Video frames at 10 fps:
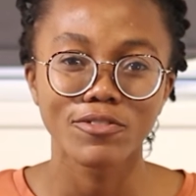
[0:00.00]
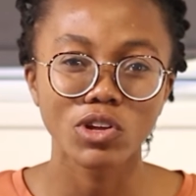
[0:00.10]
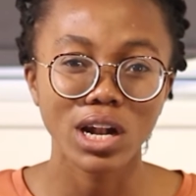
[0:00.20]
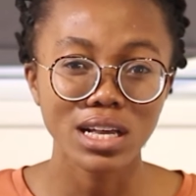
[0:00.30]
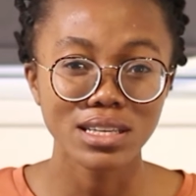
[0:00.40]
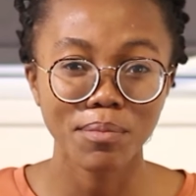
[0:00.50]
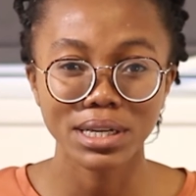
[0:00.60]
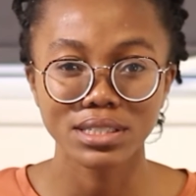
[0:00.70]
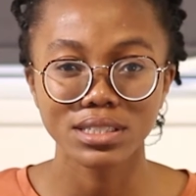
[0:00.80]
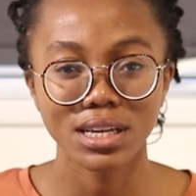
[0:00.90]
the last time
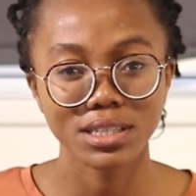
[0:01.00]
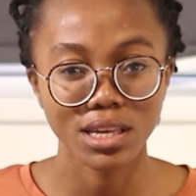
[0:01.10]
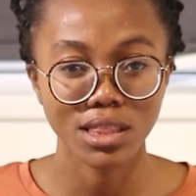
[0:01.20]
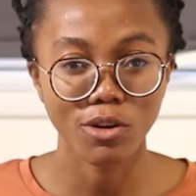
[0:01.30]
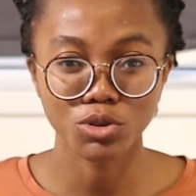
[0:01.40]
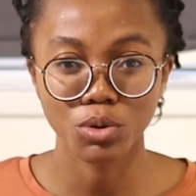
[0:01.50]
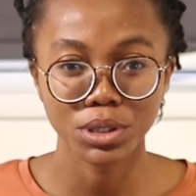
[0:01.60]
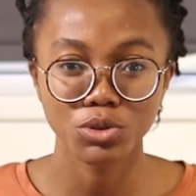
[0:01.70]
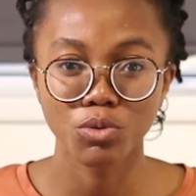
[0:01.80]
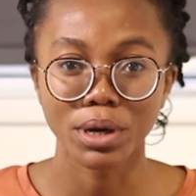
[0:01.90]
I did anything that was not
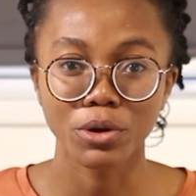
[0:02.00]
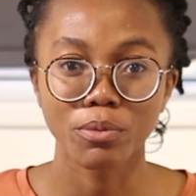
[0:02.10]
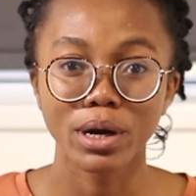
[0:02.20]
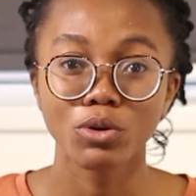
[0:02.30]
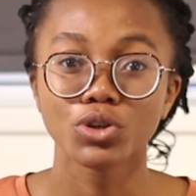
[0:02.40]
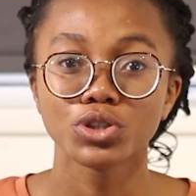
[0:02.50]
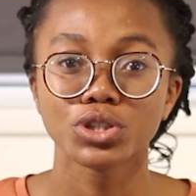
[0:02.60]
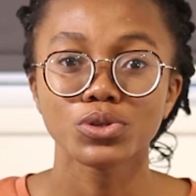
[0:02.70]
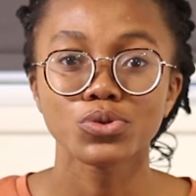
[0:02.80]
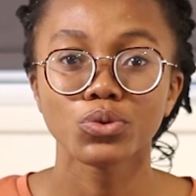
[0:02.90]
medical
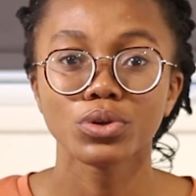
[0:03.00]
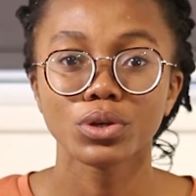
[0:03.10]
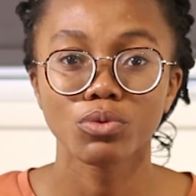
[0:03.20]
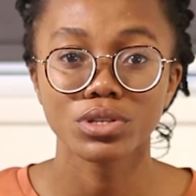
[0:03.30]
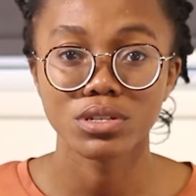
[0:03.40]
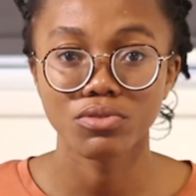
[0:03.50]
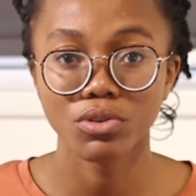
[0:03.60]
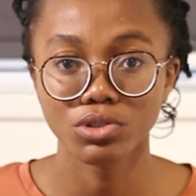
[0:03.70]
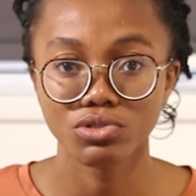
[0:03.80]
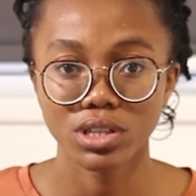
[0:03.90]
microbiology solely was in
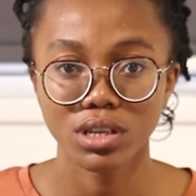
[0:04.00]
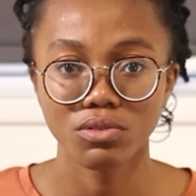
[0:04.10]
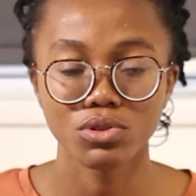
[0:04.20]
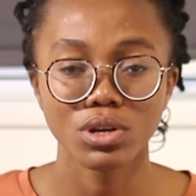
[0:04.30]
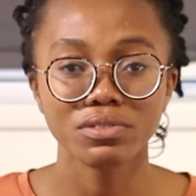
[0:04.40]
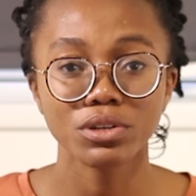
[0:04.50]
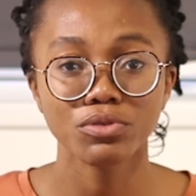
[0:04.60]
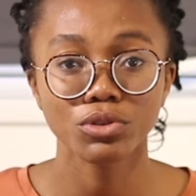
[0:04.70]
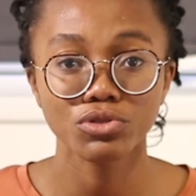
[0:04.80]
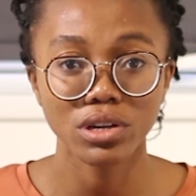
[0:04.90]
400 level. So after
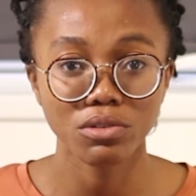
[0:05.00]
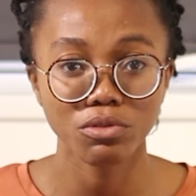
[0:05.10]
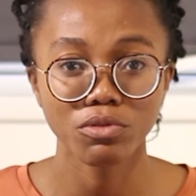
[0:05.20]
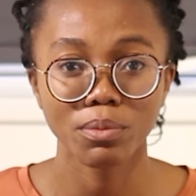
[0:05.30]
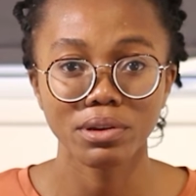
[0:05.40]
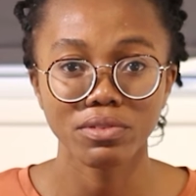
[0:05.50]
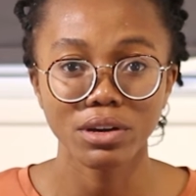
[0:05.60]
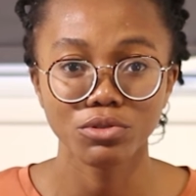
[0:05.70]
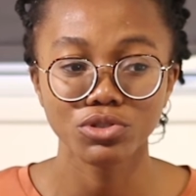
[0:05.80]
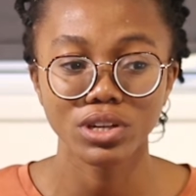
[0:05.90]
400 level, for my
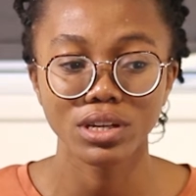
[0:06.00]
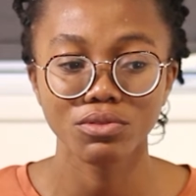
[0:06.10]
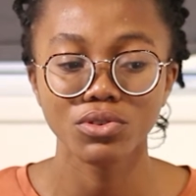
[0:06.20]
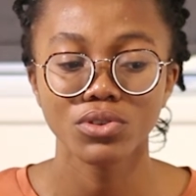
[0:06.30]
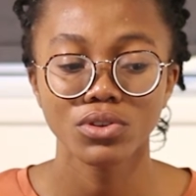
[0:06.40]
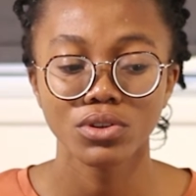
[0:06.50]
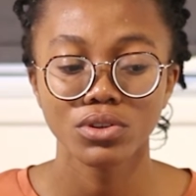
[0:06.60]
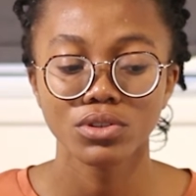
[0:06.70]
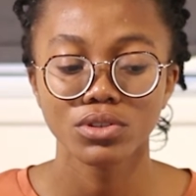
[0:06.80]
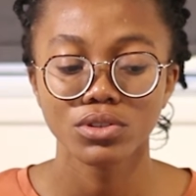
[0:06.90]
500 level,
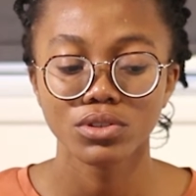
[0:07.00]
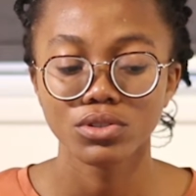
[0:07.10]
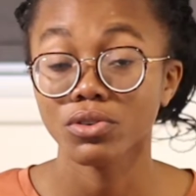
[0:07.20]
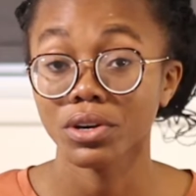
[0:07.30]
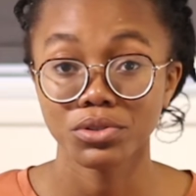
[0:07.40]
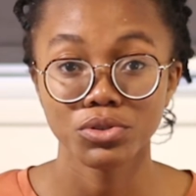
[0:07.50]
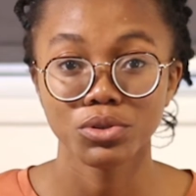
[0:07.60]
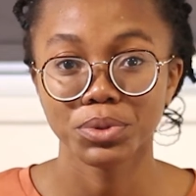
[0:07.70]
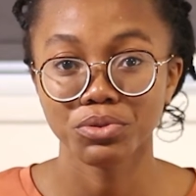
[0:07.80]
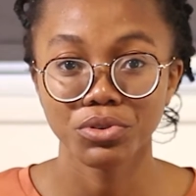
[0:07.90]
Sorry, I saw
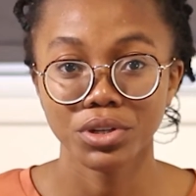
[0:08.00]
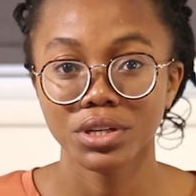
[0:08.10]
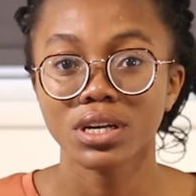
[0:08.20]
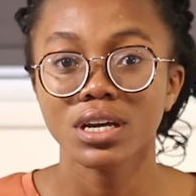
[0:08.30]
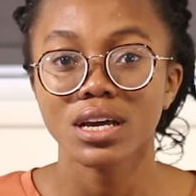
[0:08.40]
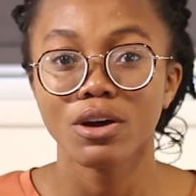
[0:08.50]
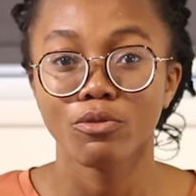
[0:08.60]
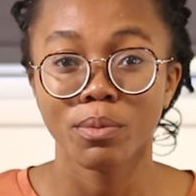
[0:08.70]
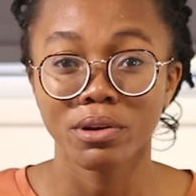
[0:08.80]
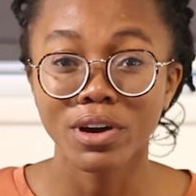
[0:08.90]
something funny.
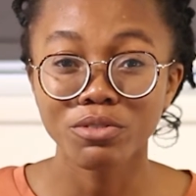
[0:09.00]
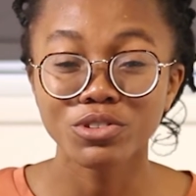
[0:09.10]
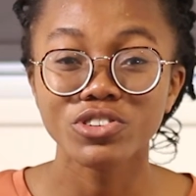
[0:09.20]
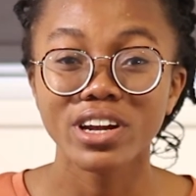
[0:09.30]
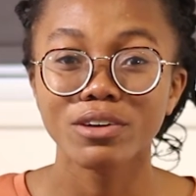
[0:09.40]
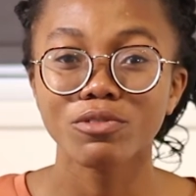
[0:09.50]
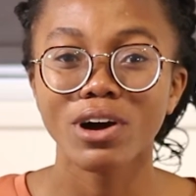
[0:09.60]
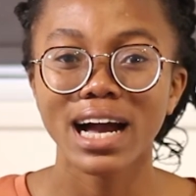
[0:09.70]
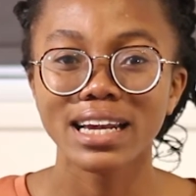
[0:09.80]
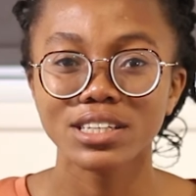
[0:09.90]
For my 500
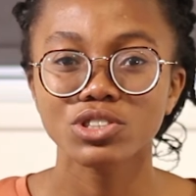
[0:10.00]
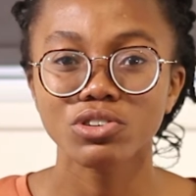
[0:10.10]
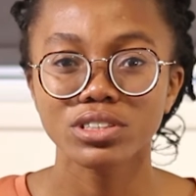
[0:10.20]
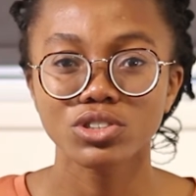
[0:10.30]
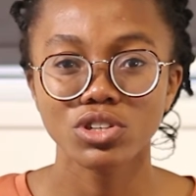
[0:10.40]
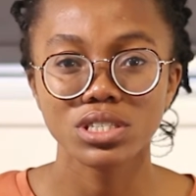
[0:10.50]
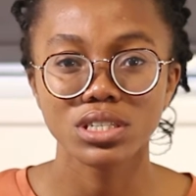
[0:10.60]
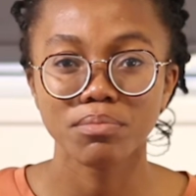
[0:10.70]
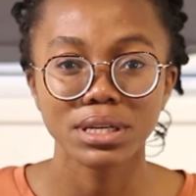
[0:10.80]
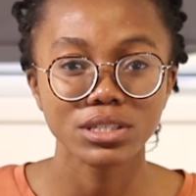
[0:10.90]
level, I literally just
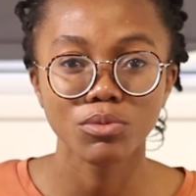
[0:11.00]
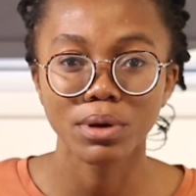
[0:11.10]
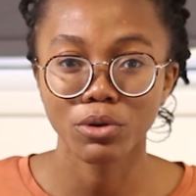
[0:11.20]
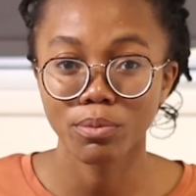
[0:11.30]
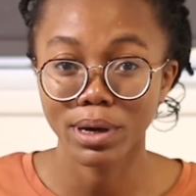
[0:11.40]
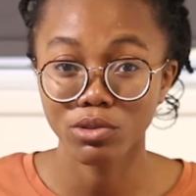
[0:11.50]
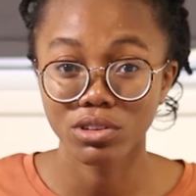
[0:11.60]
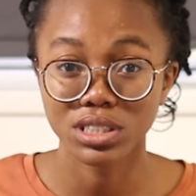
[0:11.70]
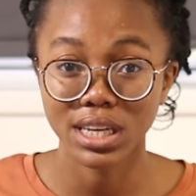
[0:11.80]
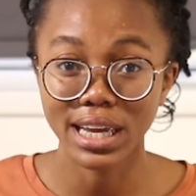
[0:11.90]
did medical
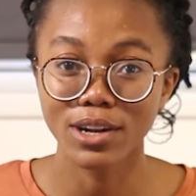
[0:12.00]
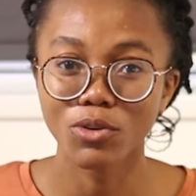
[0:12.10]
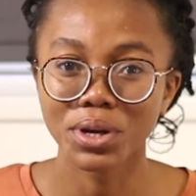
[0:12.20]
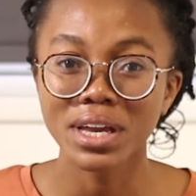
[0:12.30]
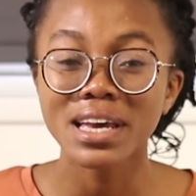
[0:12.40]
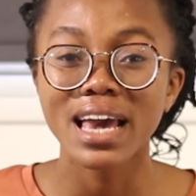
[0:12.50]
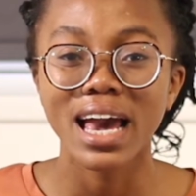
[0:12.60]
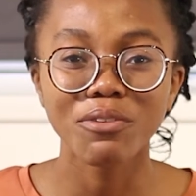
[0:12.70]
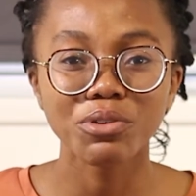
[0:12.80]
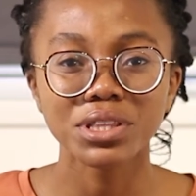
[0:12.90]
microbiology alone.
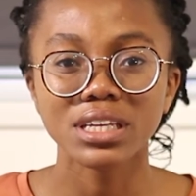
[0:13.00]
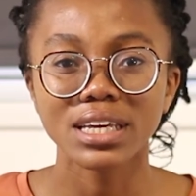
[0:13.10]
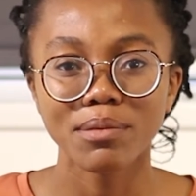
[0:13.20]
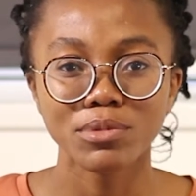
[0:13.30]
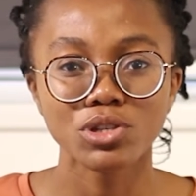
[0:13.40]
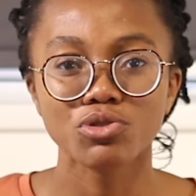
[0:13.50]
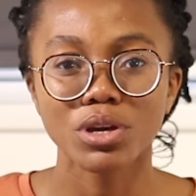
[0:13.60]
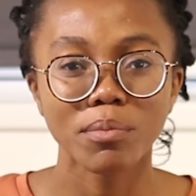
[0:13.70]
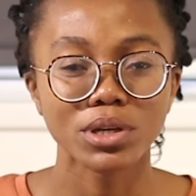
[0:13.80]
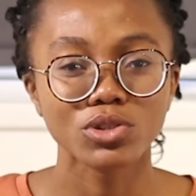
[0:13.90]
Everything
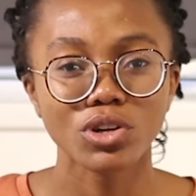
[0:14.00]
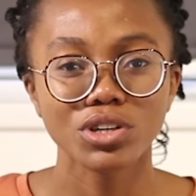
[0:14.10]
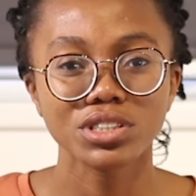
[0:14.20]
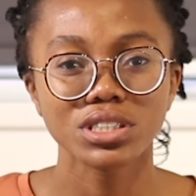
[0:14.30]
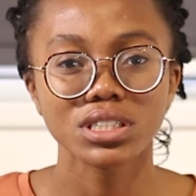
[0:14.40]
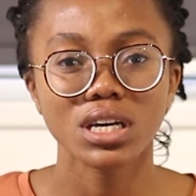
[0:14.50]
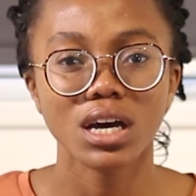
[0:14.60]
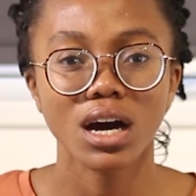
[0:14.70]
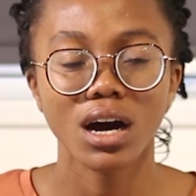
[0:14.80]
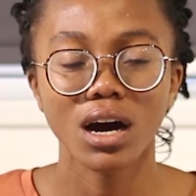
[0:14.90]
chemistry, hematology,
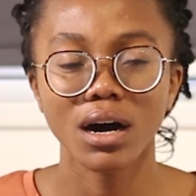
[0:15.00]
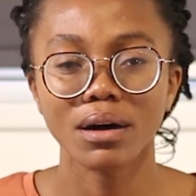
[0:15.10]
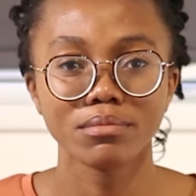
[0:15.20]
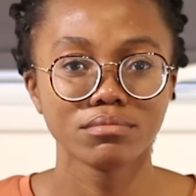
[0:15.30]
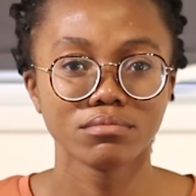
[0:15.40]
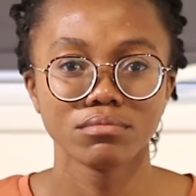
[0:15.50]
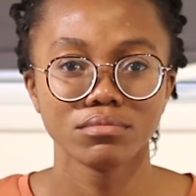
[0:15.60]
um,